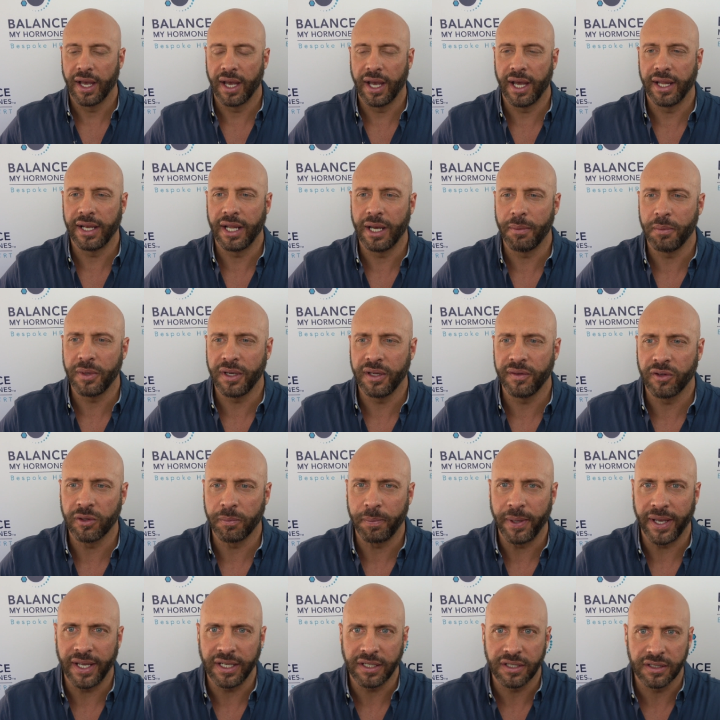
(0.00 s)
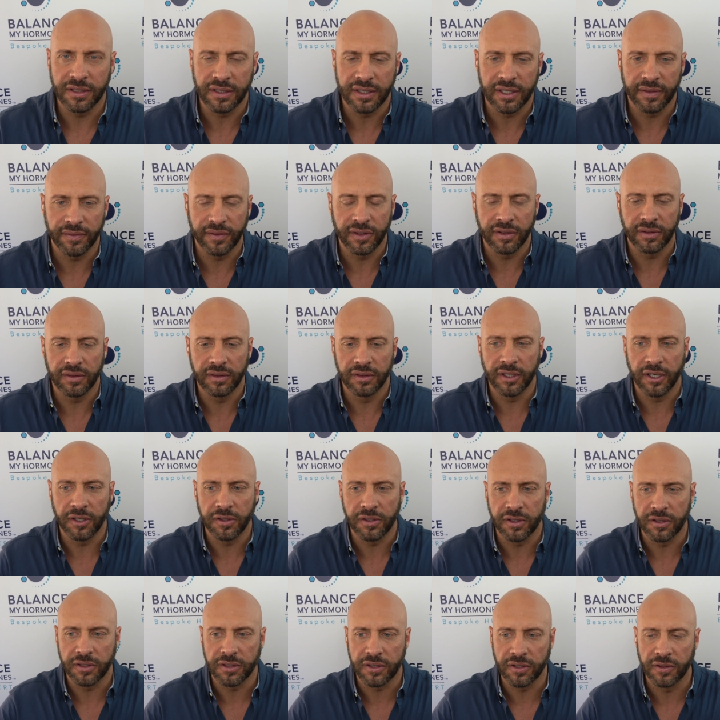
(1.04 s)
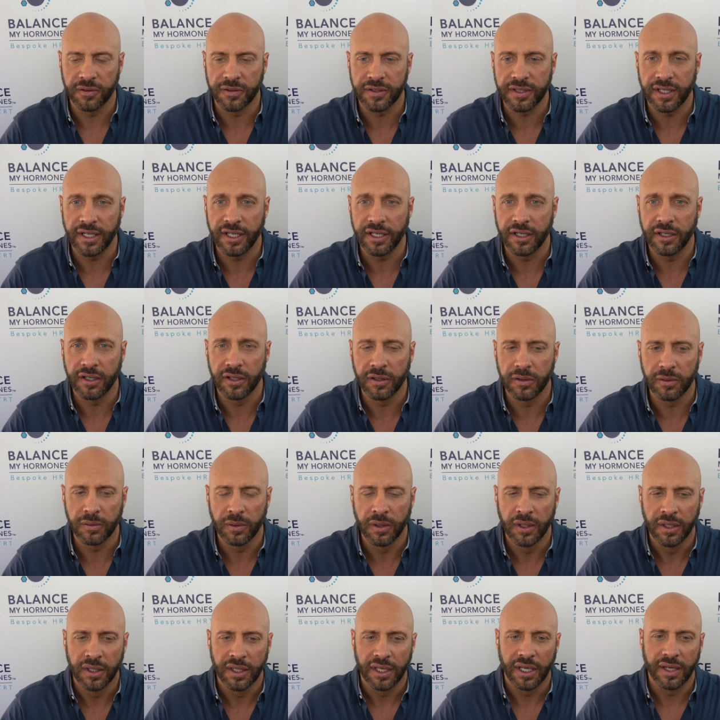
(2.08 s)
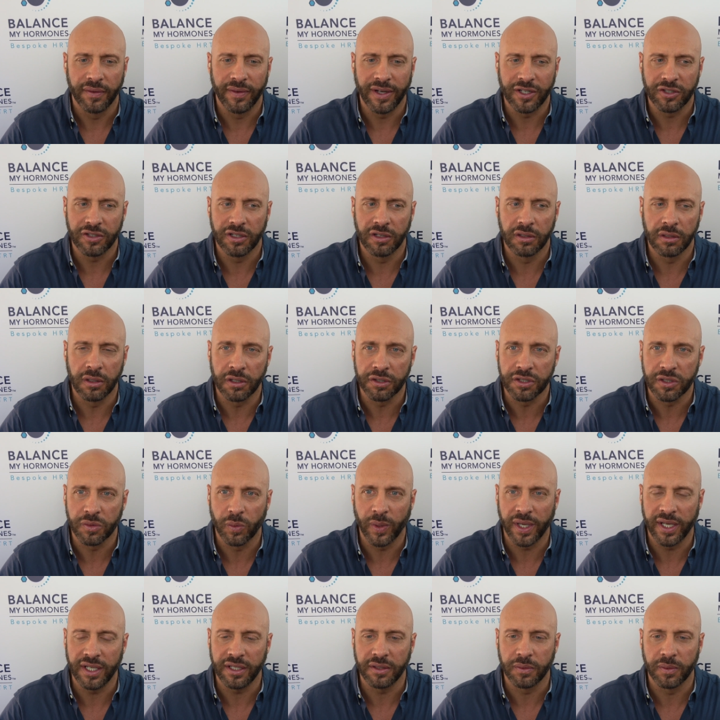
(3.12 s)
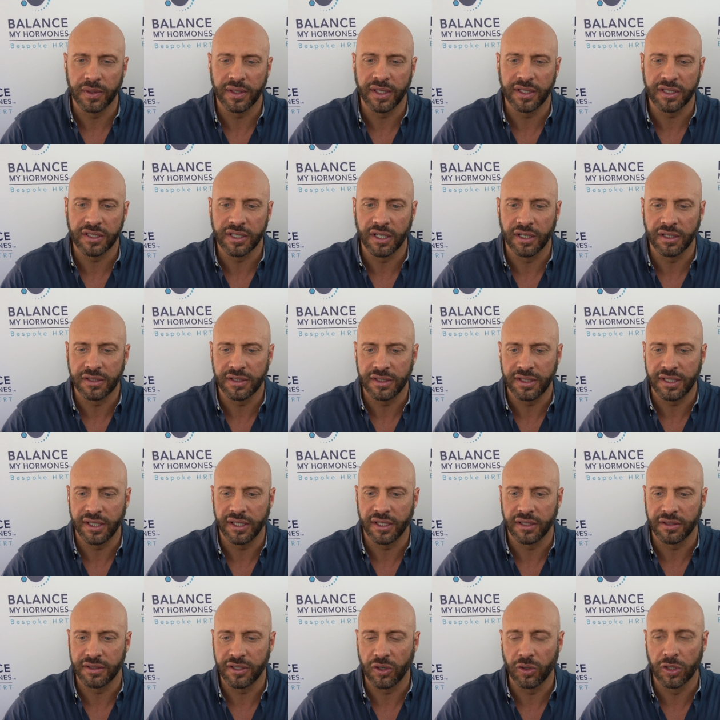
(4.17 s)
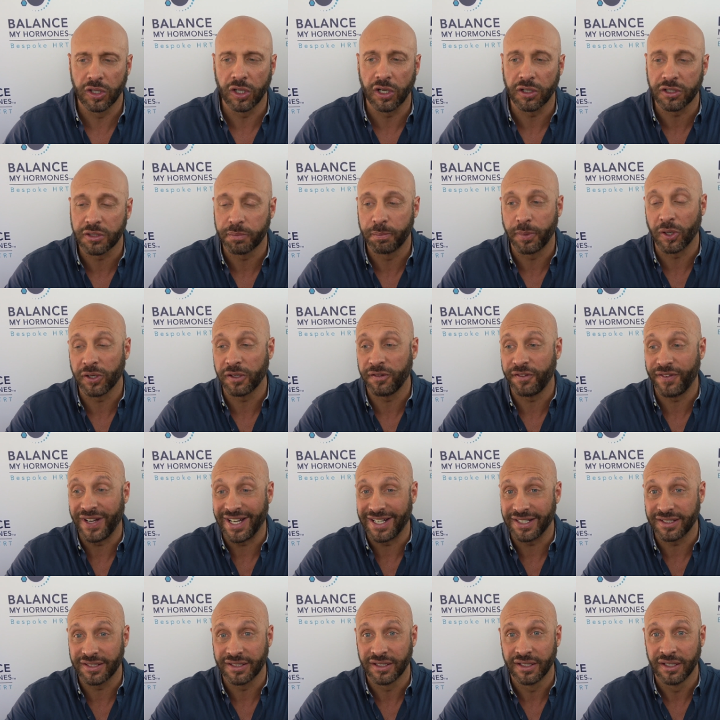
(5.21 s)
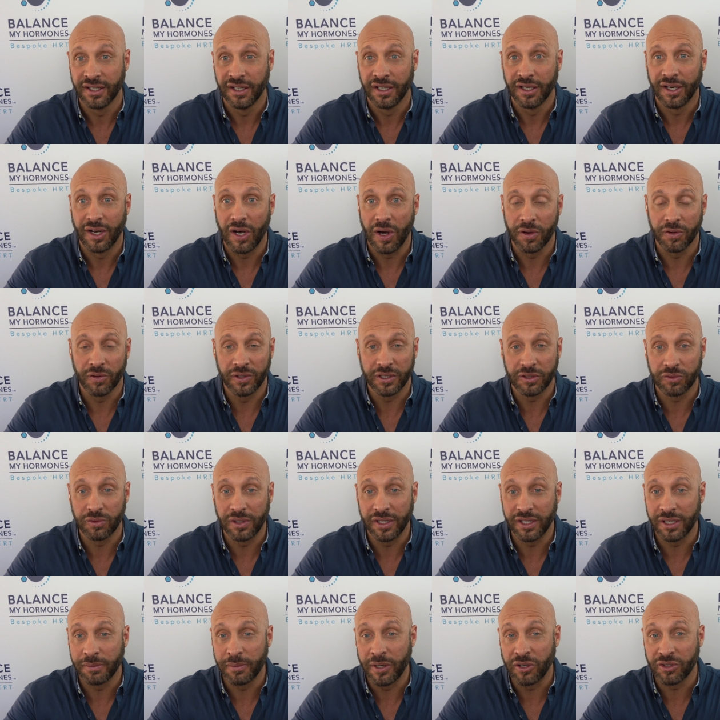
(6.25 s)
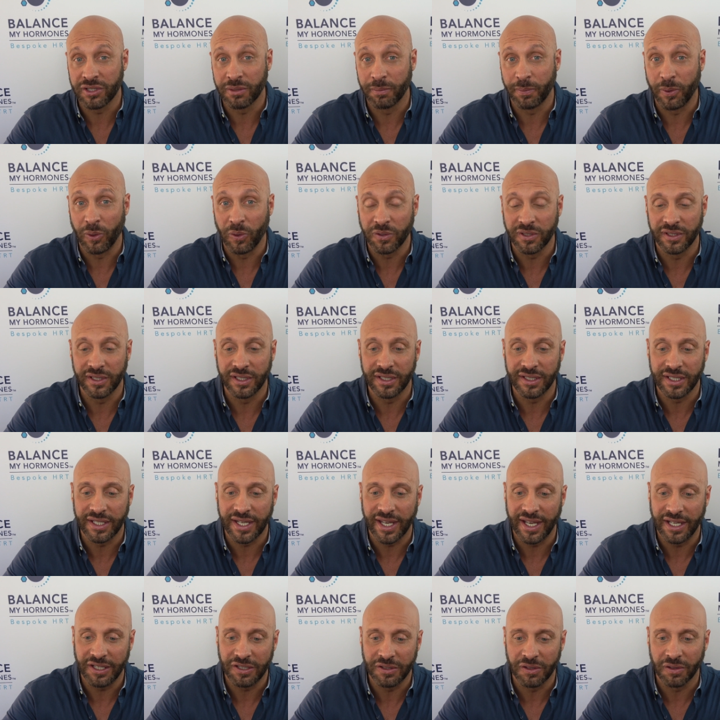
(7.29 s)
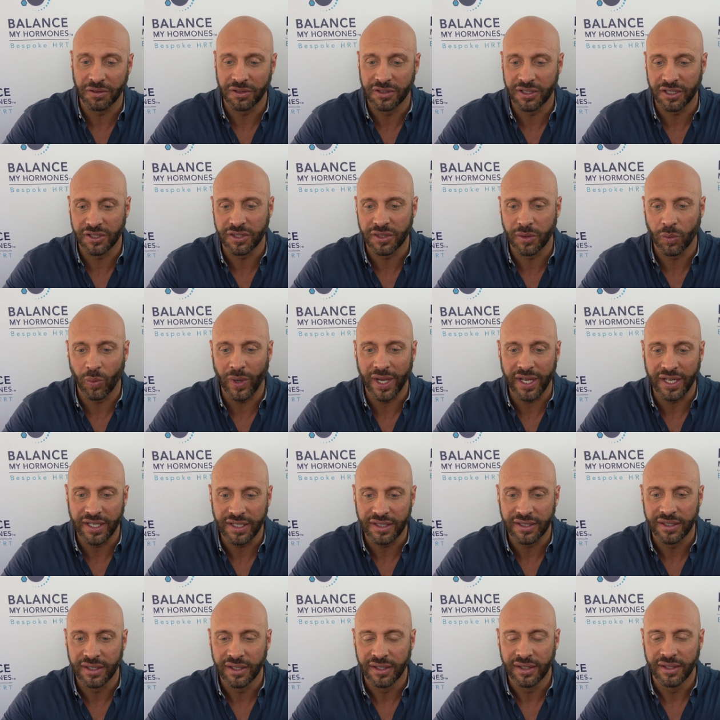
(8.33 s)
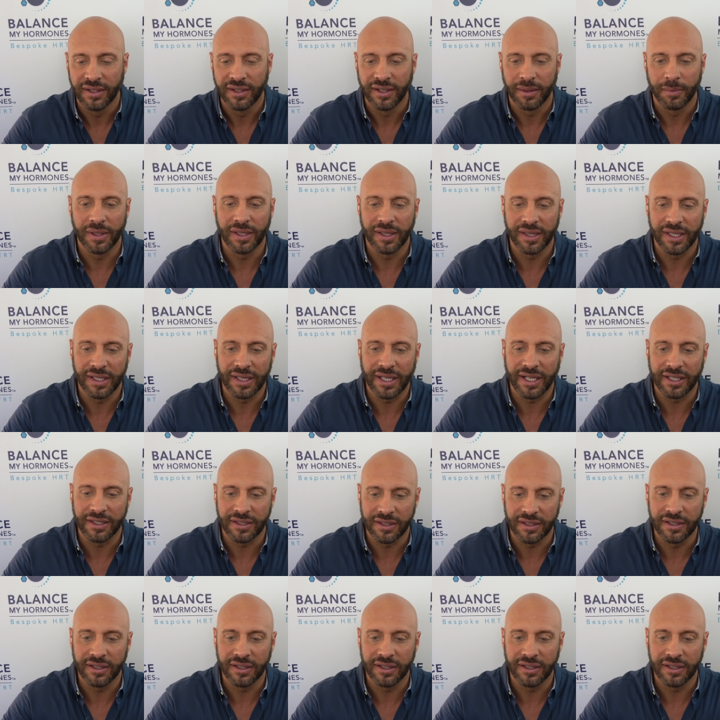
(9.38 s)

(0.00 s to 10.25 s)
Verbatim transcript: And how many of your patients have you noticed or seen who have actually lost weight when they started TRT or lost body fat. It was really the most important indicator, not just the weight. I think that's.